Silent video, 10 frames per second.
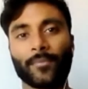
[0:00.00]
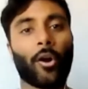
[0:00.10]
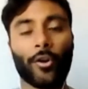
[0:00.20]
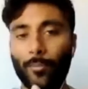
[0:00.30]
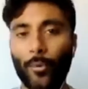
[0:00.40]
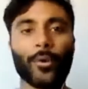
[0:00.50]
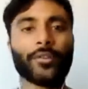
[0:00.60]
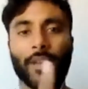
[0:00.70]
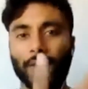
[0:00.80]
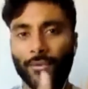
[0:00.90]
Hardy
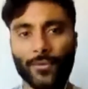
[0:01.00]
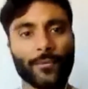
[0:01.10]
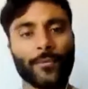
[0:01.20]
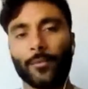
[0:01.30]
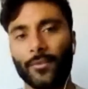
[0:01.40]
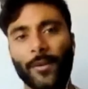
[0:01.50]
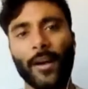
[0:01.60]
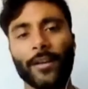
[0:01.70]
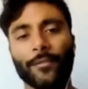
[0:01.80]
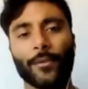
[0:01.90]
Boys, Nancy Drew, Famous
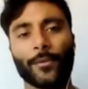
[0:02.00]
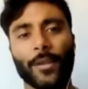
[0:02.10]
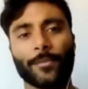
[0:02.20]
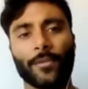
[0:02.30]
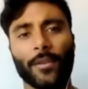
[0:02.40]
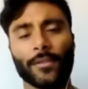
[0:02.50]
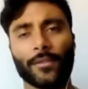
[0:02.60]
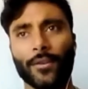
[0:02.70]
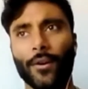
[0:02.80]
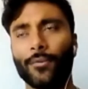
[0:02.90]
Five, those types of things.
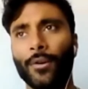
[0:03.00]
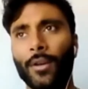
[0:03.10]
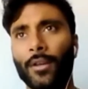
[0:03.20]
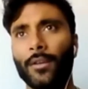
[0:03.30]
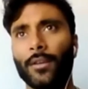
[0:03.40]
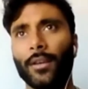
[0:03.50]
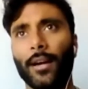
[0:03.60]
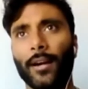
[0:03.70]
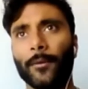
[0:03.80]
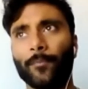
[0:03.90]
And so
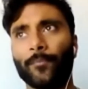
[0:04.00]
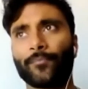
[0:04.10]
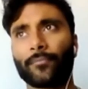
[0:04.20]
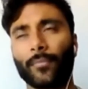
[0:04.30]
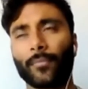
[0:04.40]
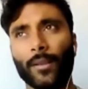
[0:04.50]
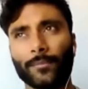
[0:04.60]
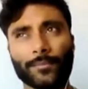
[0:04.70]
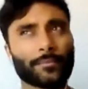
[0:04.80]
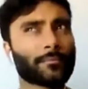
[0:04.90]
um,
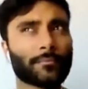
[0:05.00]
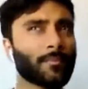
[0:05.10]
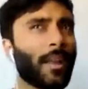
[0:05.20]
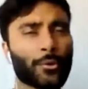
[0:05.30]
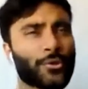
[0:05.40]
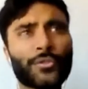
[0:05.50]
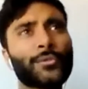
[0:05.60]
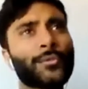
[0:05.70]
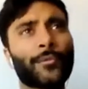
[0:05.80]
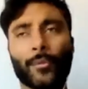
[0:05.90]
I wasn't
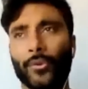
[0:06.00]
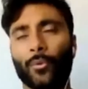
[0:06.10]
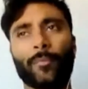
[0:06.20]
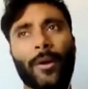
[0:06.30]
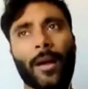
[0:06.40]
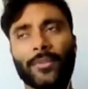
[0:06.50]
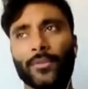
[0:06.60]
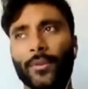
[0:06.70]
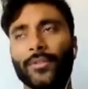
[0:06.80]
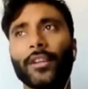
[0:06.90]
too familiar with the Bobbsey
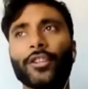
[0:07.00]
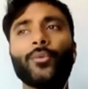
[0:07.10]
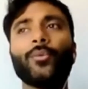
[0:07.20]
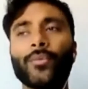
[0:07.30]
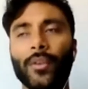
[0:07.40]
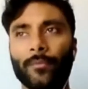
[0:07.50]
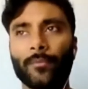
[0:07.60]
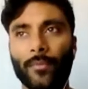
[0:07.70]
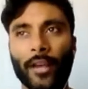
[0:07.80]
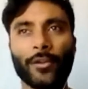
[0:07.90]
twins. I knew
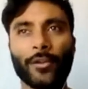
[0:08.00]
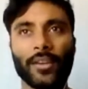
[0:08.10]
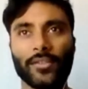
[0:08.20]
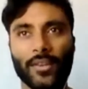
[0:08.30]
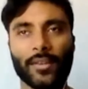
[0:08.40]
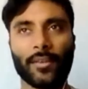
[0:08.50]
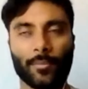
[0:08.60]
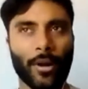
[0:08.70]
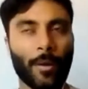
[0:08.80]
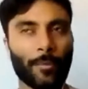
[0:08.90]
them. I knew they existed as
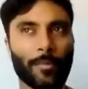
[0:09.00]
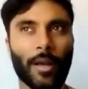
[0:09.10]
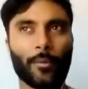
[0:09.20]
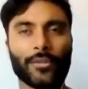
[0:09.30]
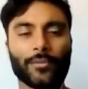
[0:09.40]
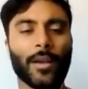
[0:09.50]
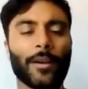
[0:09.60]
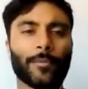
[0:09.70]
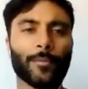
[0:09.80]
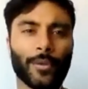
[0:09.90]
a property, but I wasn't
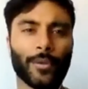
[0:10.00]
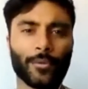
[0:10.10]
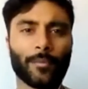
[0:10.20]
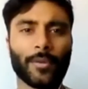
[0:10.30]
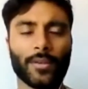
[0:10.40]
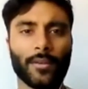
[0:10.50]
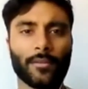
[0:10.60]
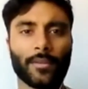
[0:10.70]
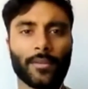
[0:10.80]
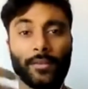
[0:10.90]
familiar with them as
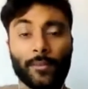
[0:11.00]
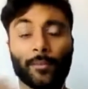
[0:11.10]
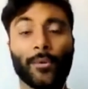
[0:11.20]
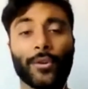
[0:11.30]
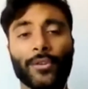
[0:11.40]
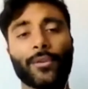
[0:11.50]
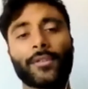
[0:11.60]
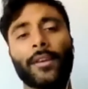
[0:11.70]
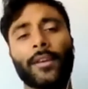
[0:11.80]
a book series.